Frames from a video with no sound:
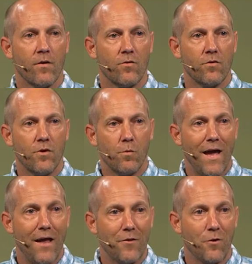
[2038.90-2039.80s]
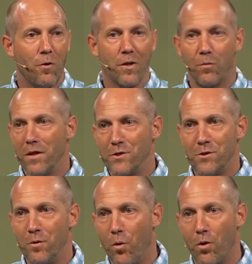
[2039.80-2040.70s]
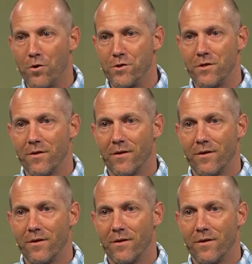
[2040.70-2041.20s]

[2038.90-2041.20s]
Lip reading: Because in reality, there are only really two doors.